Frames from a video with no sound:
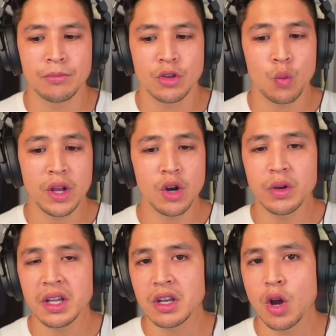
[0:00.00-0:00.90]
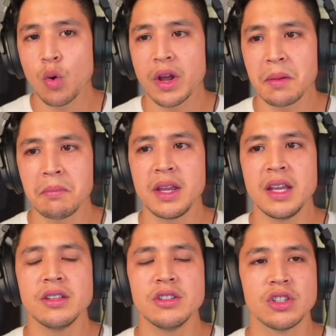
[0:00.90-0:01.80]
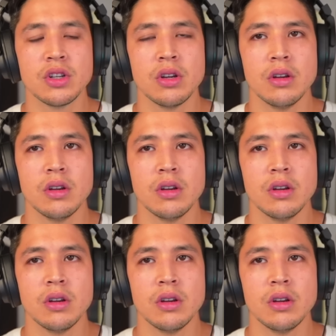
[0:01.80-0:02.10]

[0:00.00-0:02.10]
we don't really know what it means